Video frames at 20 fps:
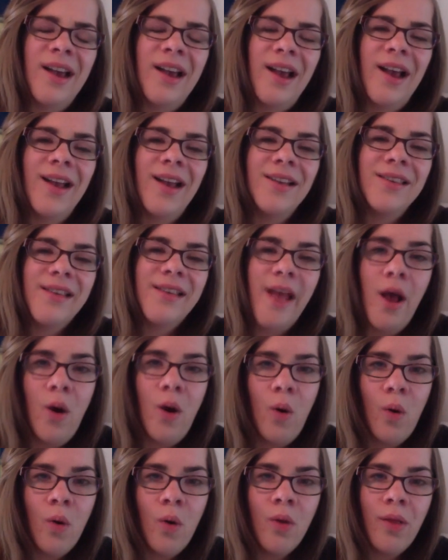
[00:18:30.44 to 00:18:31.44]
it's that
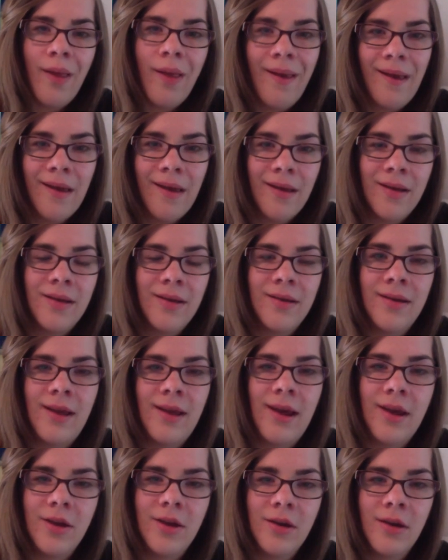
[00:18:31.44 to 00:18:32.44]
whole, like,
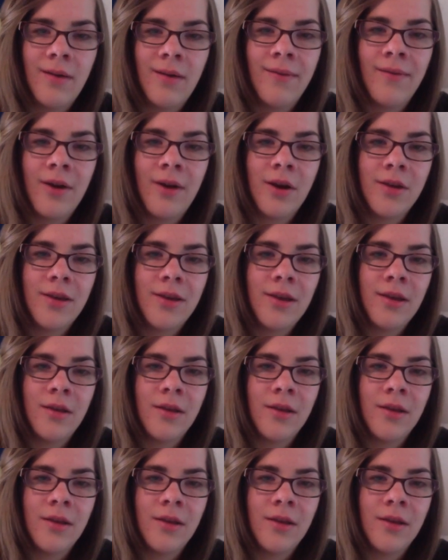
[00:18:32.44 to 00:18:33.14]
nature versus